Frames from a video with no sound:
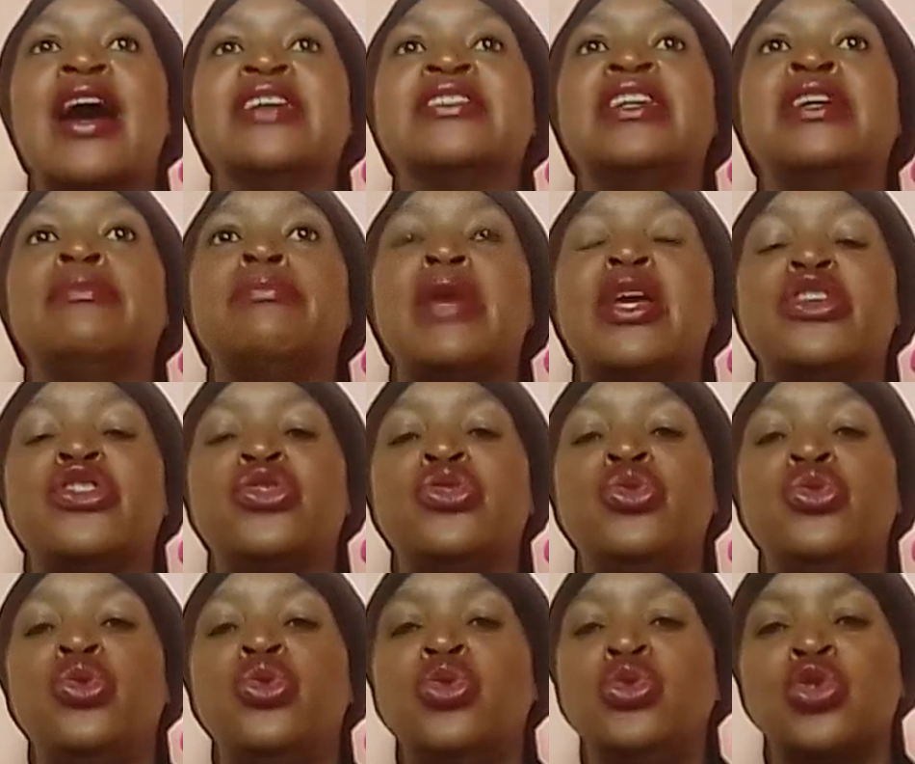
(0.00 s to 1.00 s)
they make
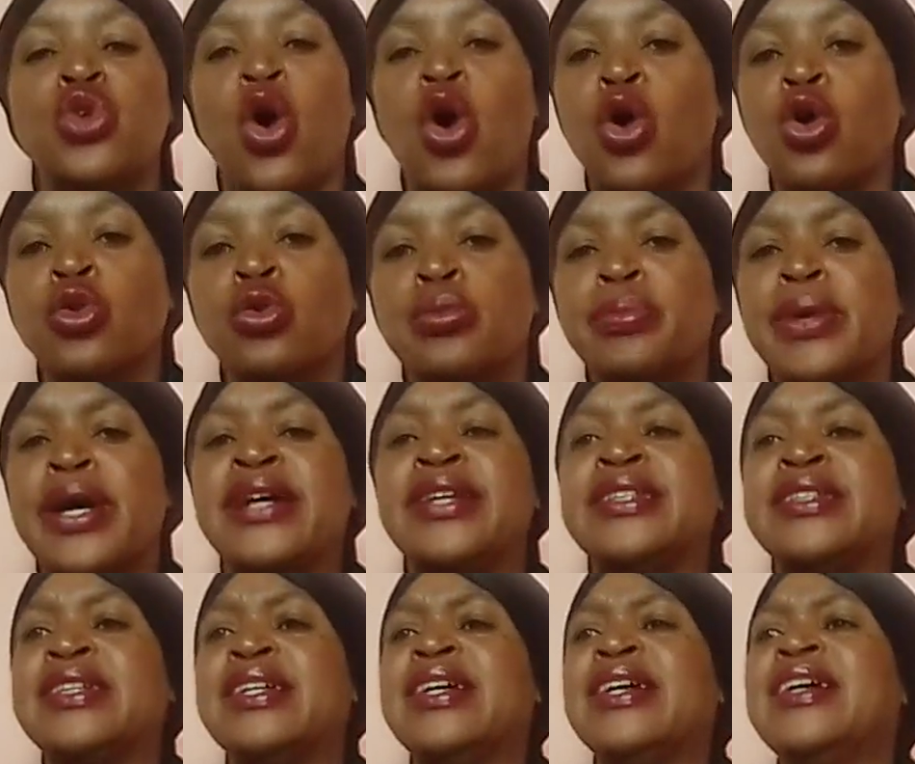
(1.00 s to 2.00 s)
you lose hope,
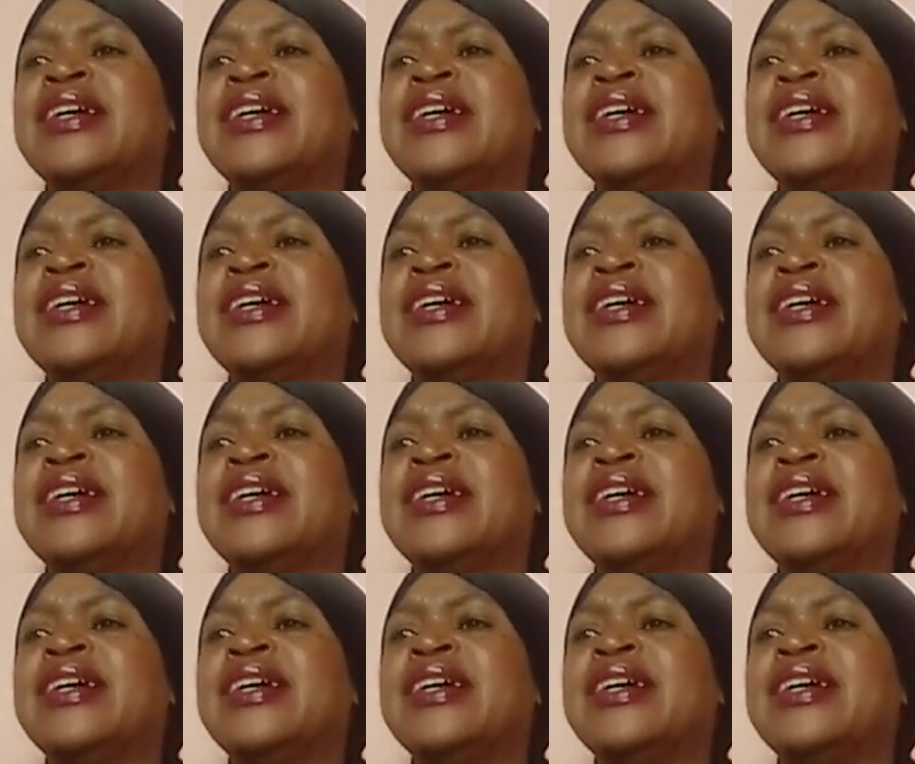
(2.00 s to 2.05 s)
and